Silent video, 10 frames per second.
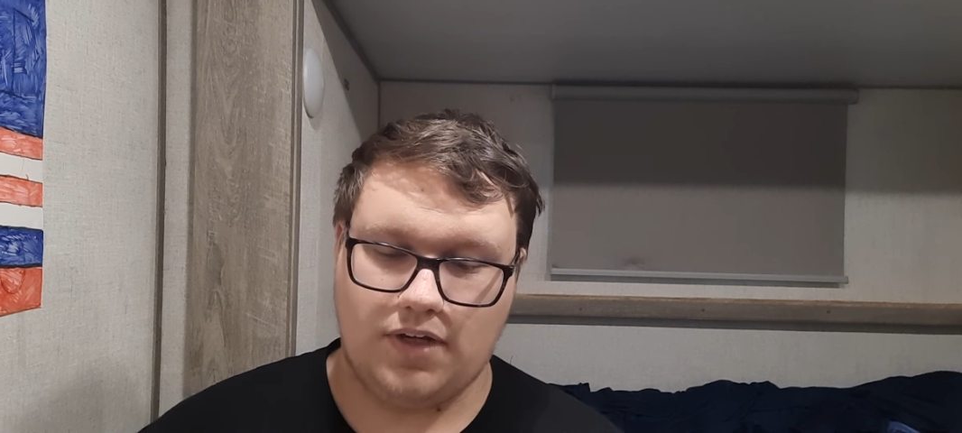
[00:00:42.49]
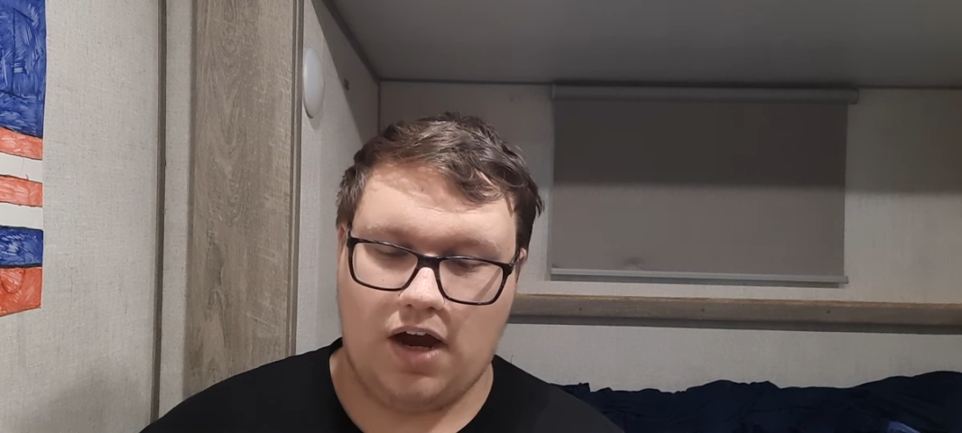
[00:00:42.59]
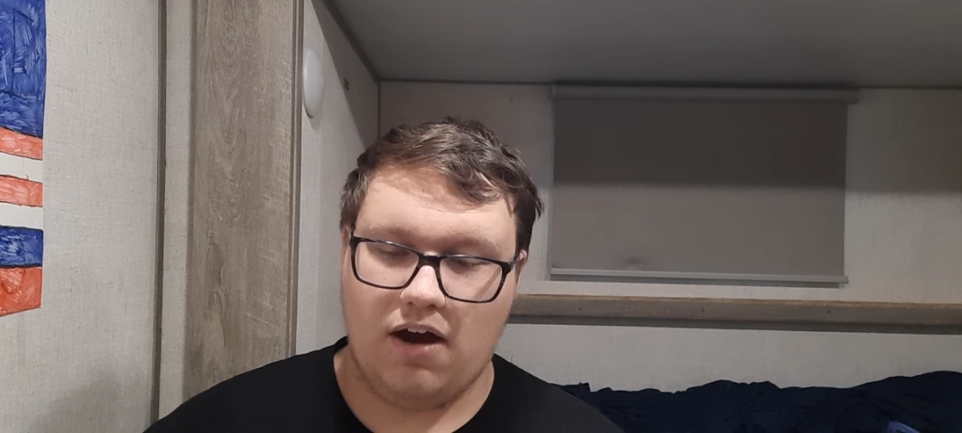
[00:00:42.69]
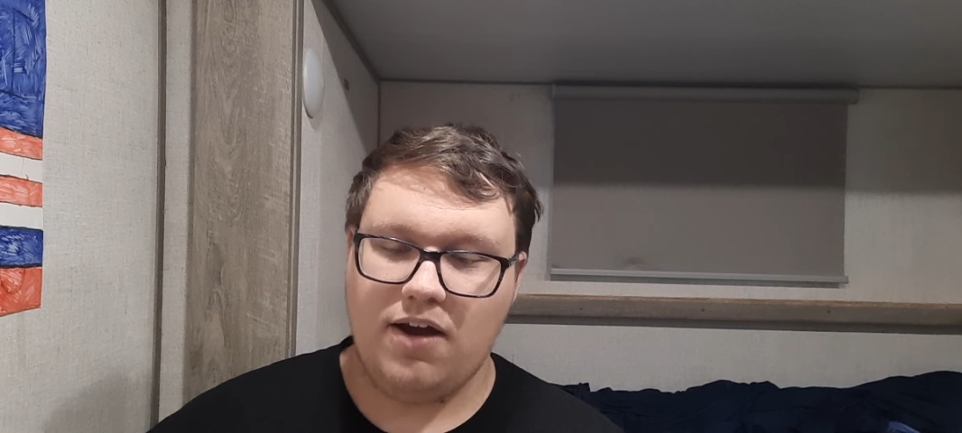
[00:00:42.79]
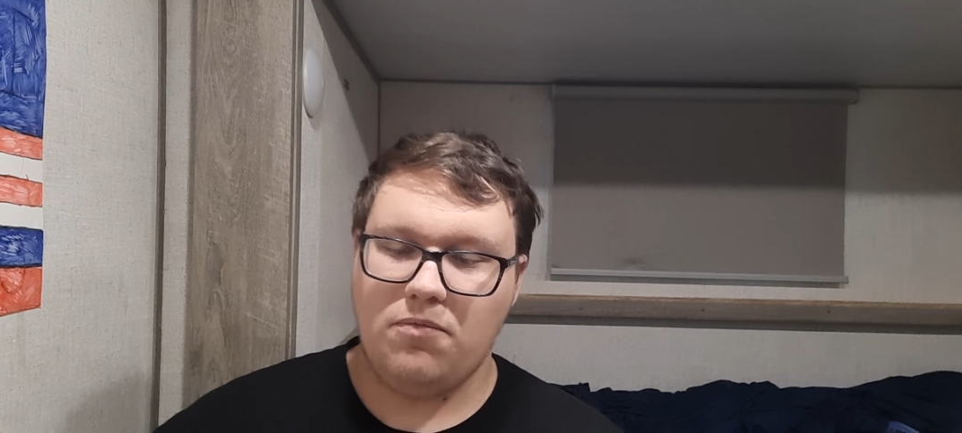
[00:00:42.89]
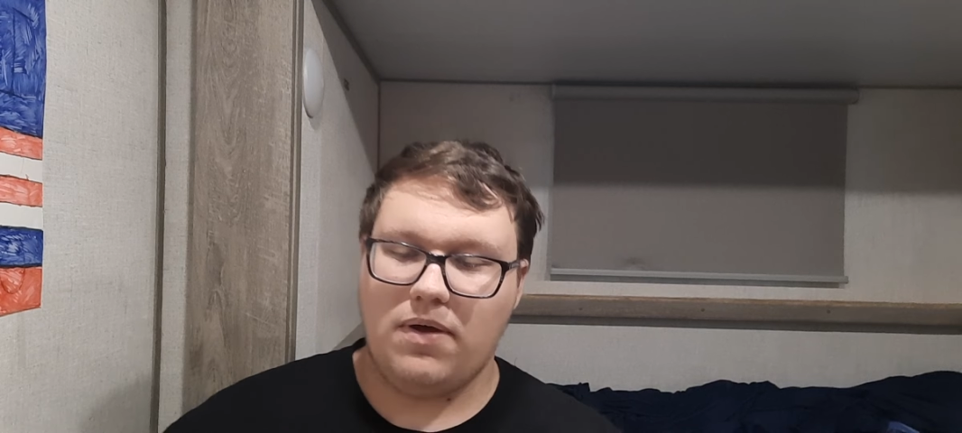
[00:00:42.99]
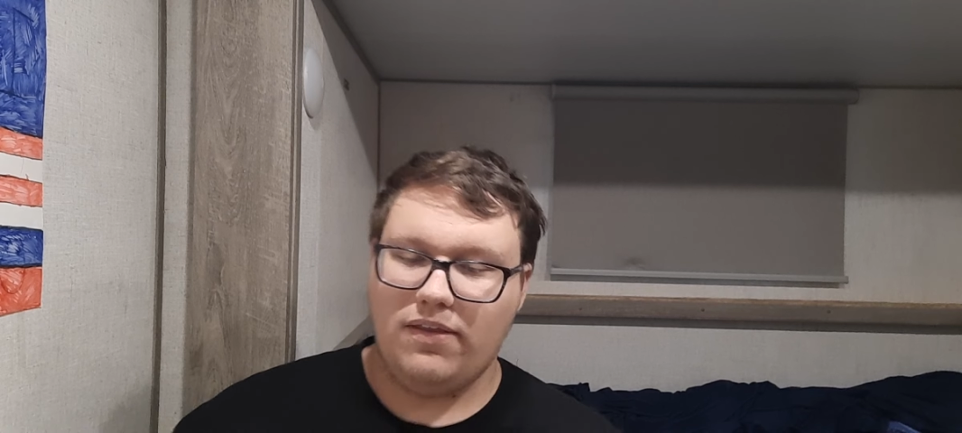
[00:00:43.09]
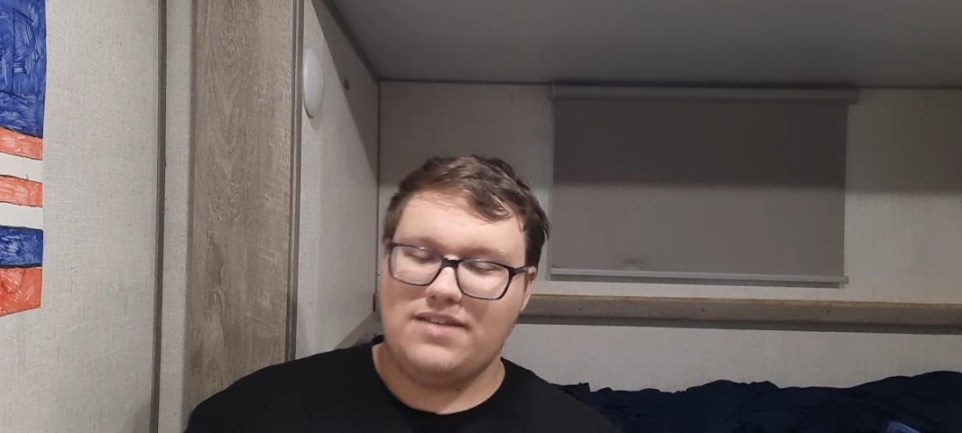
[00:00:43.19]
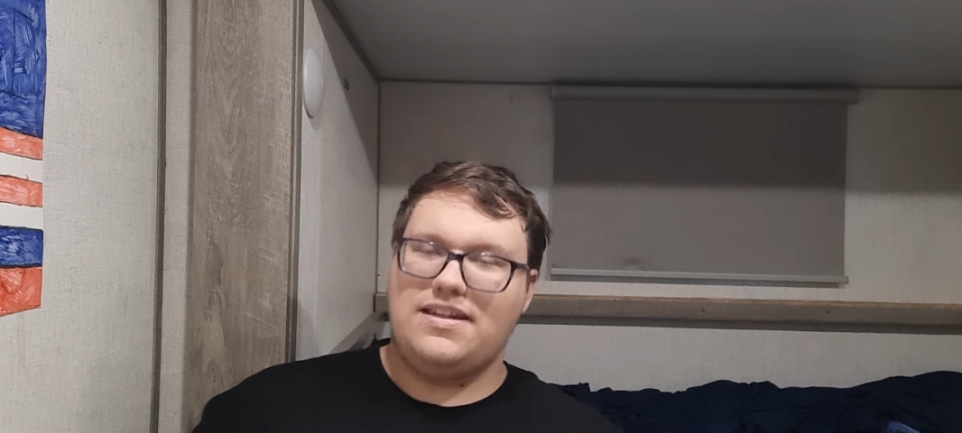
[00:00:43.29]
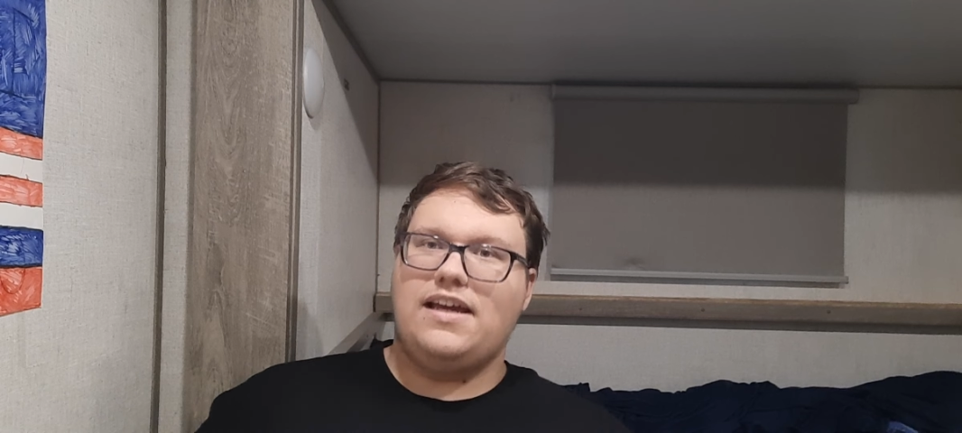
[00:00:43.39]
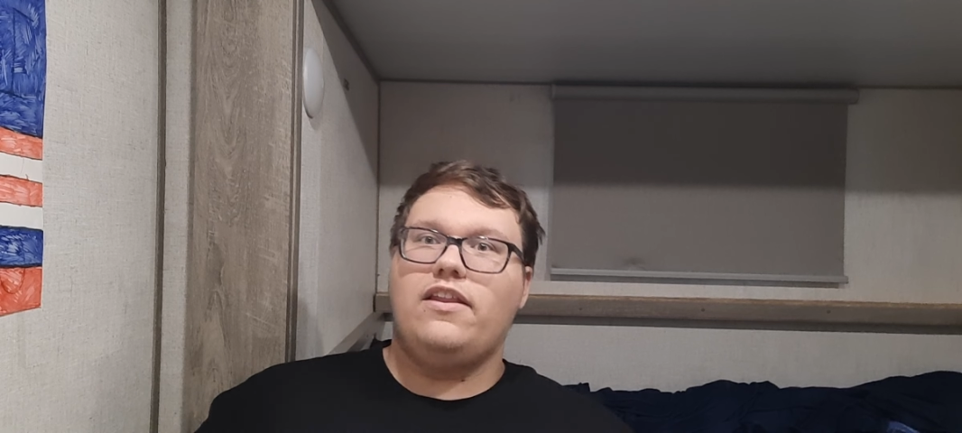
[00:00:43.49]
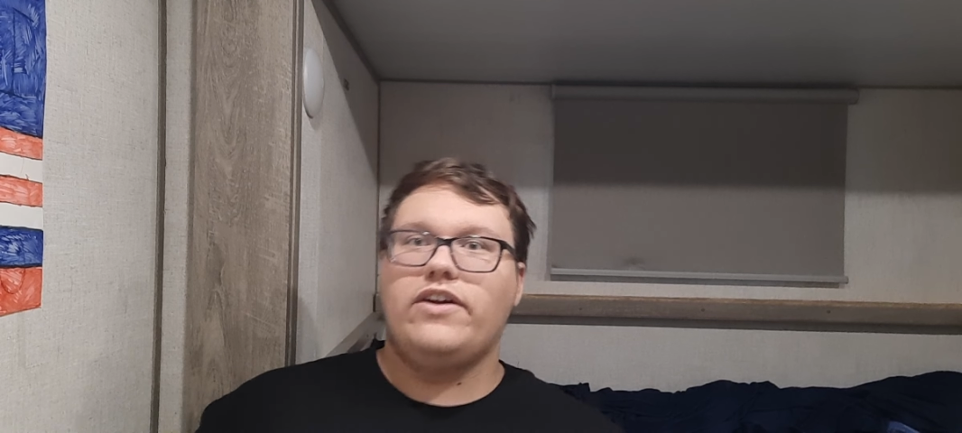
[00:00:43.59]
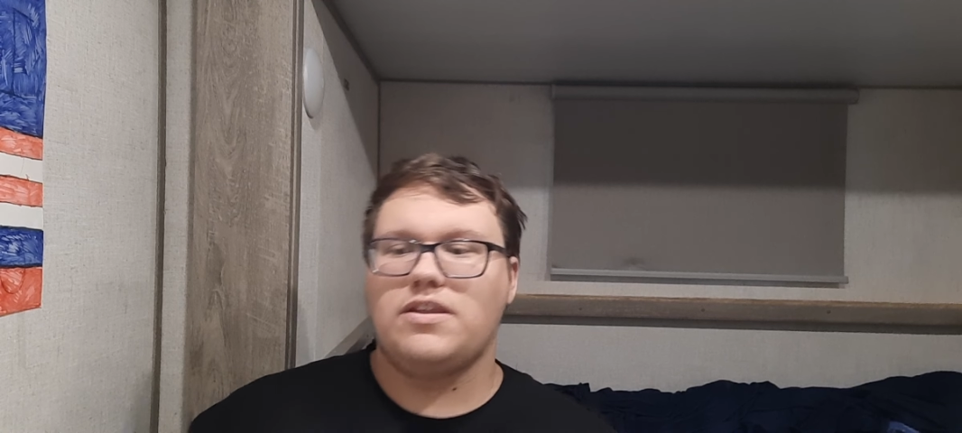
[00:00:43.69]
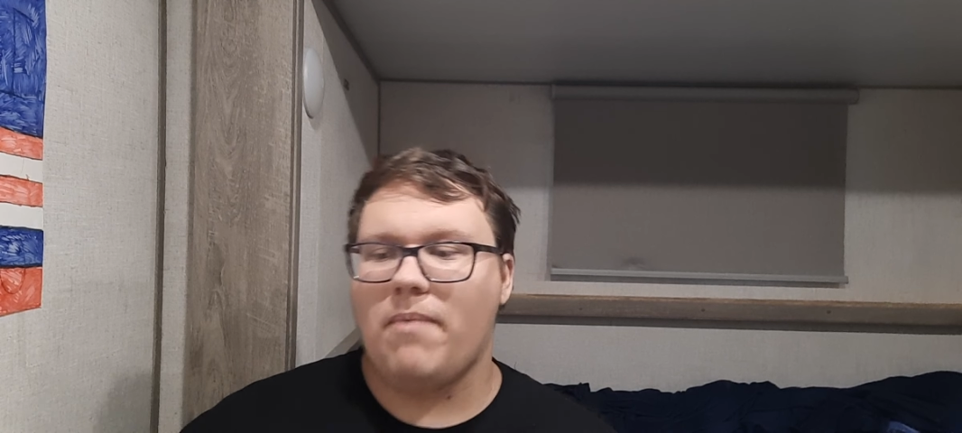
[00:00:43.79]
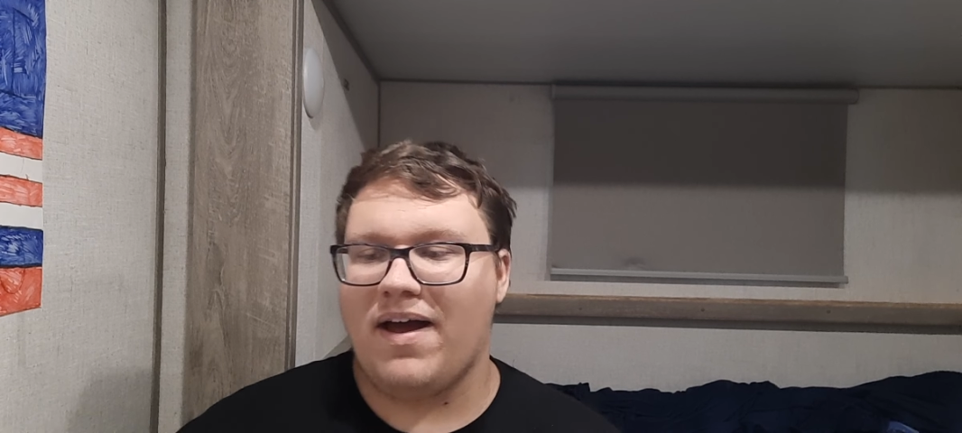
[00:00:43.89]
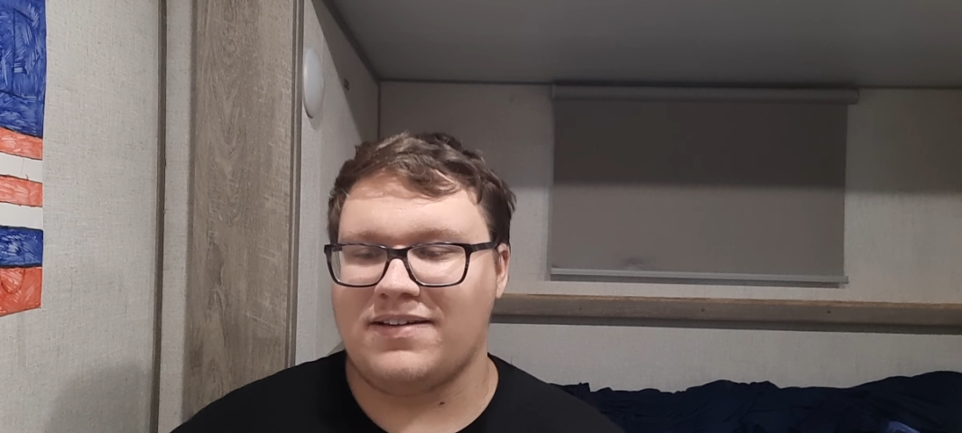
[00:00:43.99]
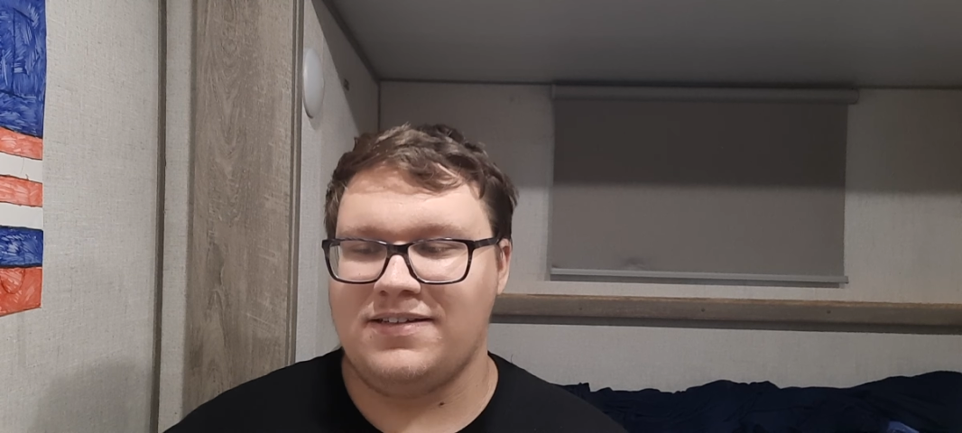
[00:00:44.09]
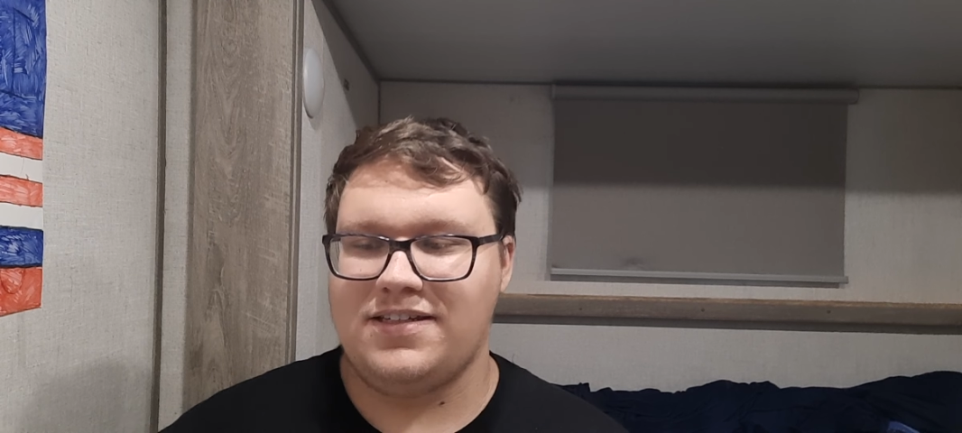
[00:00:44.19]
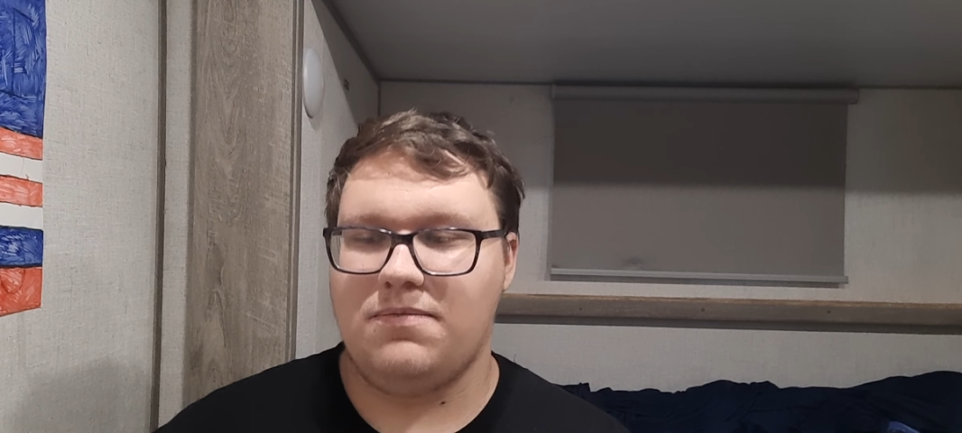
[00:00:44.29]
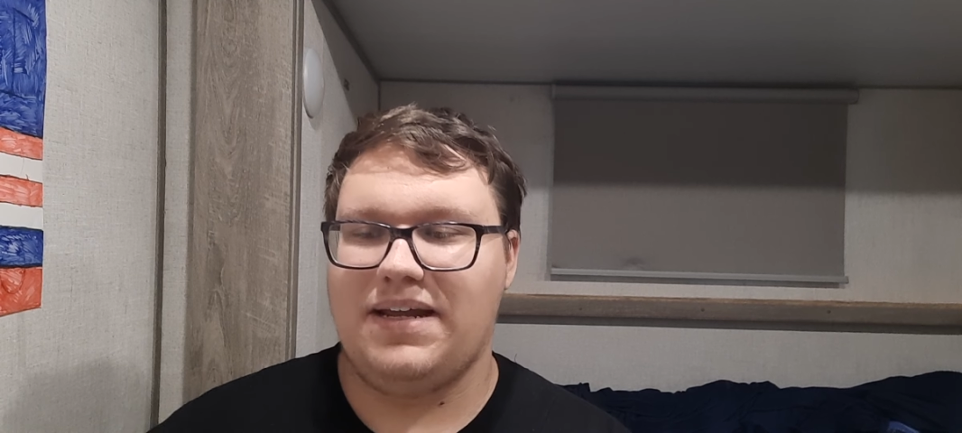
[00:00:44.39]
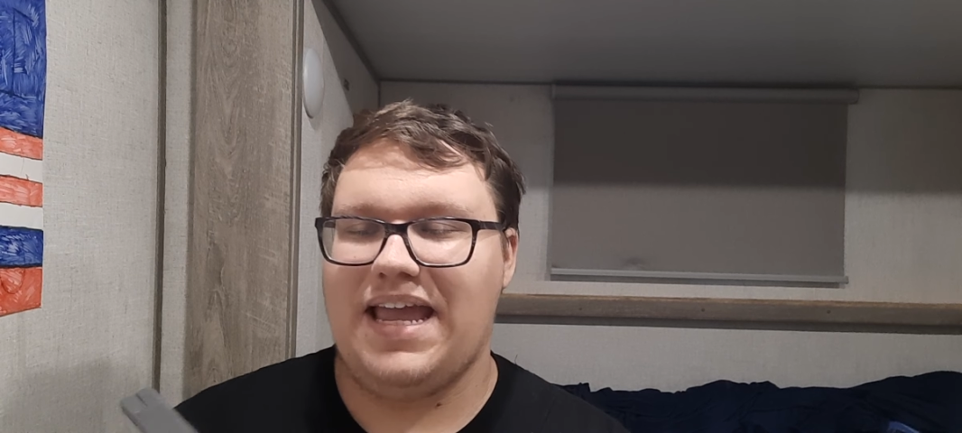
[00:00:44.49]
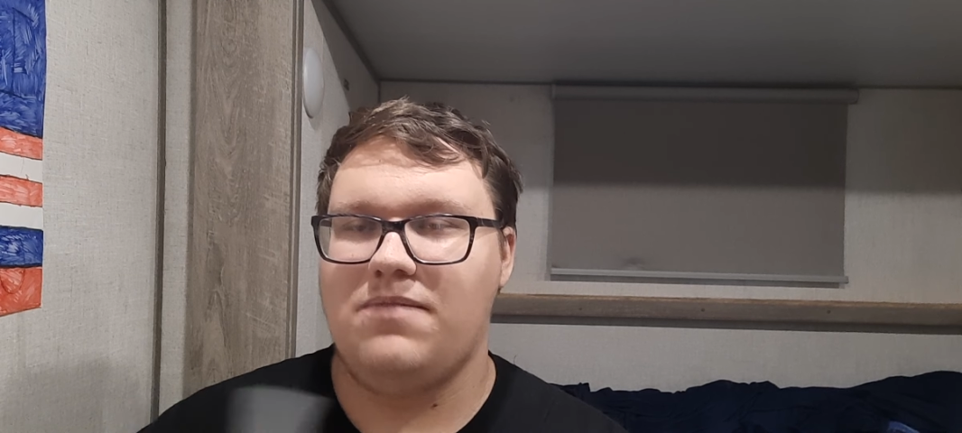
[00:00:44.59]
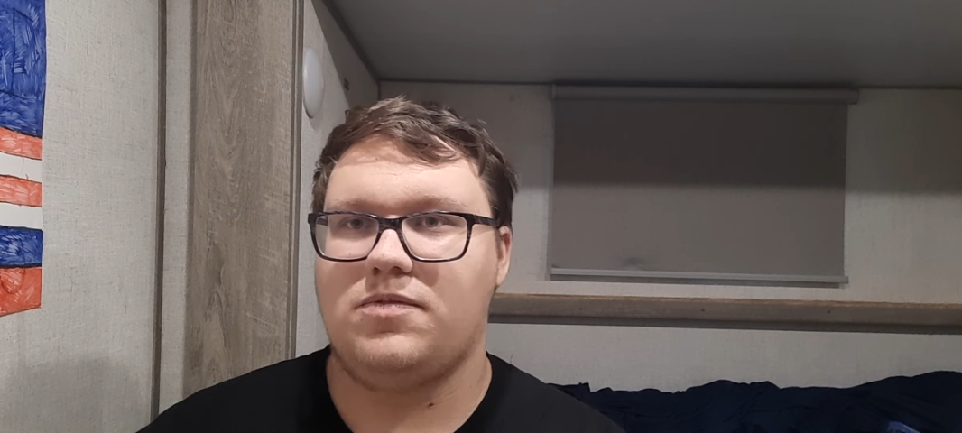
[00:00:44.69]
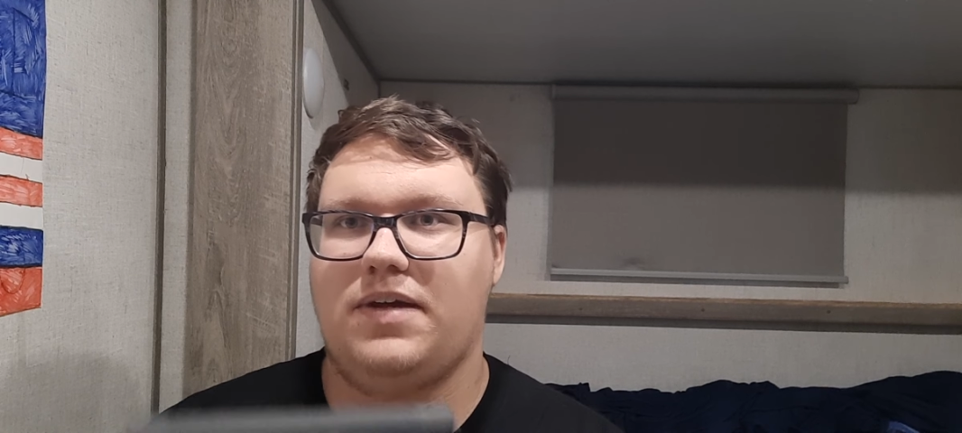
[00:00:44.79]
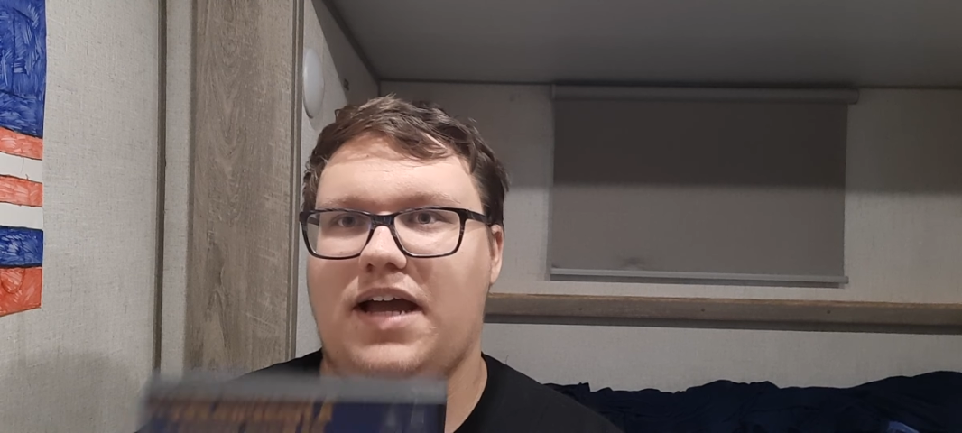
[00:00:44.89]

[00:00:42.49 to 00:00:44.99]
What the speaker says: Alright, well, let's take a look at the box and see what games we